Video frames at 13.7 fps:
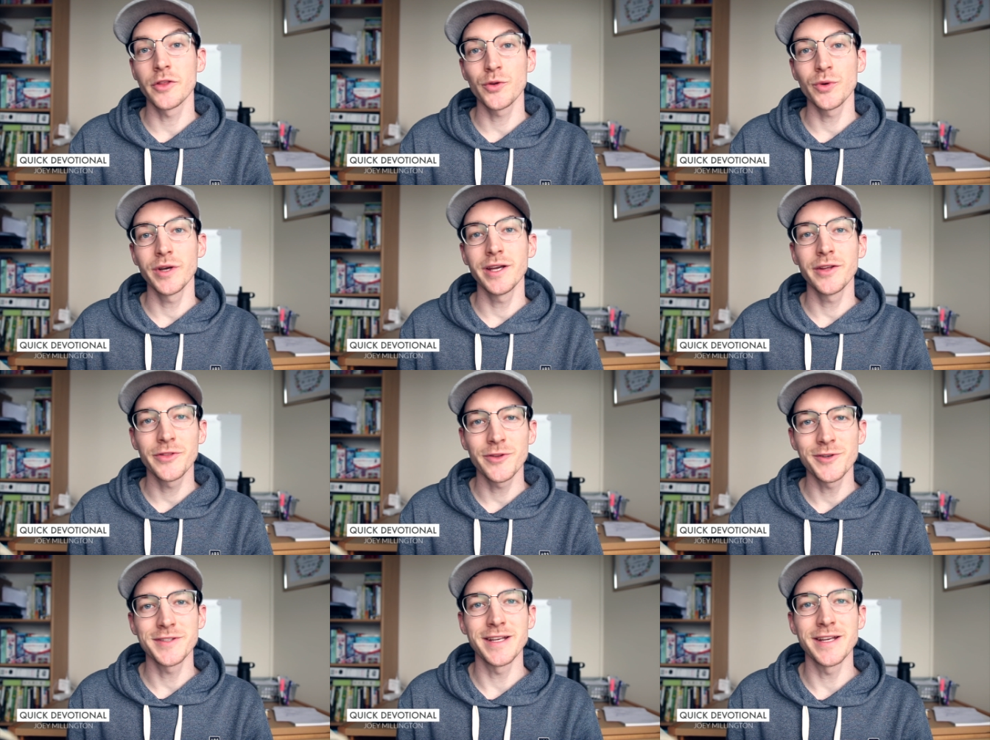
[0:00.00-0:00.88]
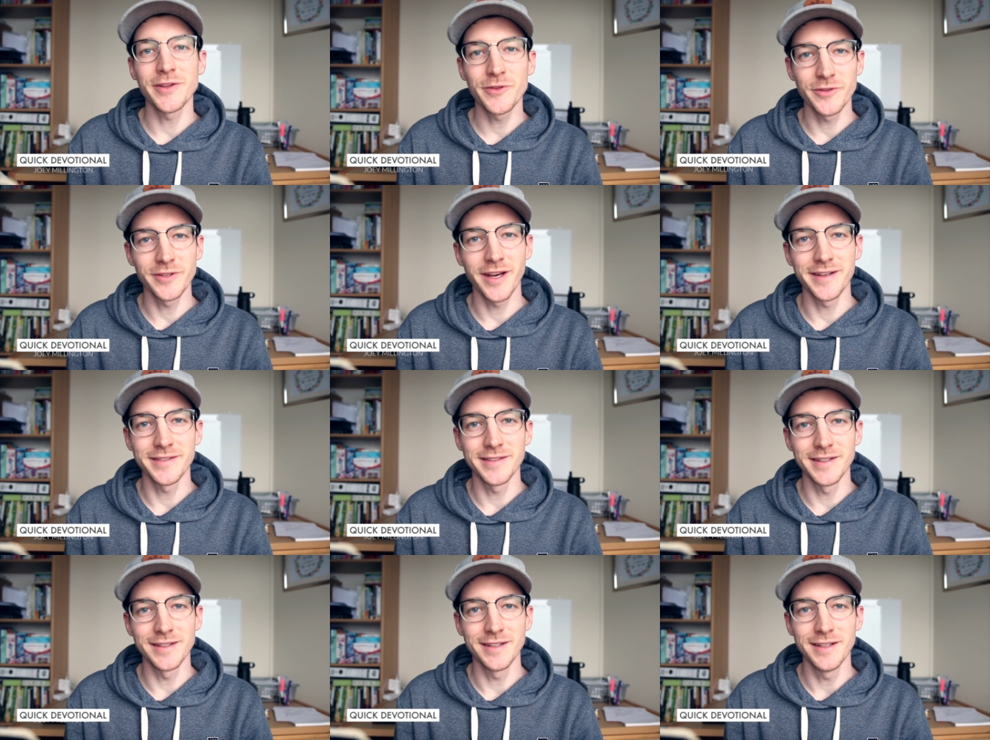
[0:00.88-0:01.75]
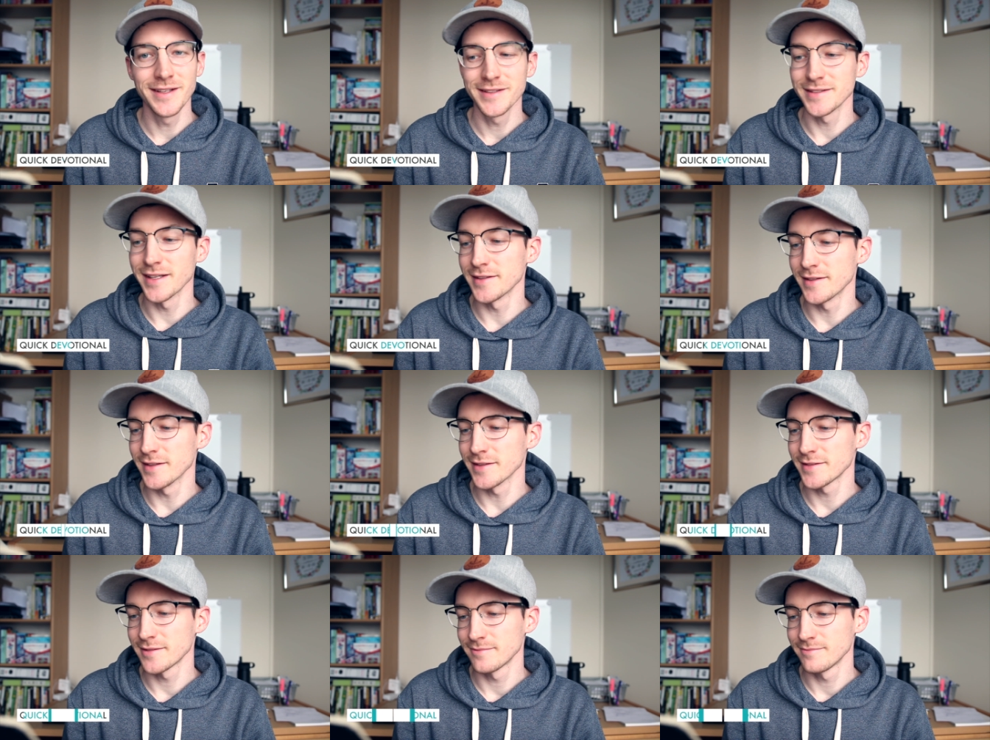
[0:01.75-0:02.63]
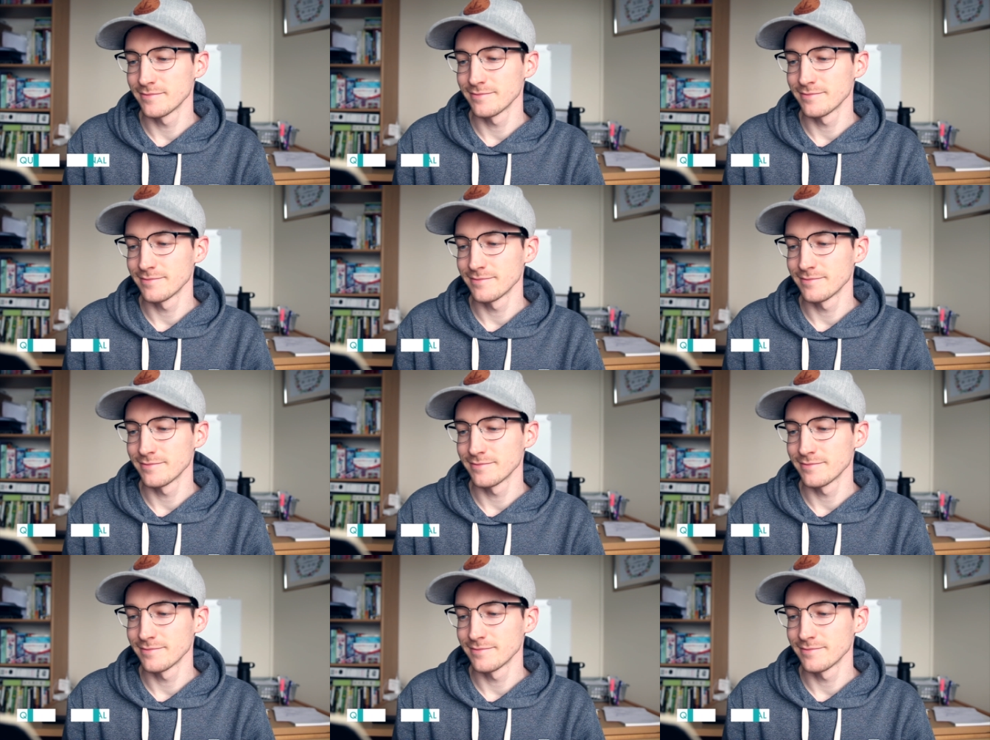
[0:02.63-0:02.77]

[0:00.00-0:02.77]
3:13 through 19 says this.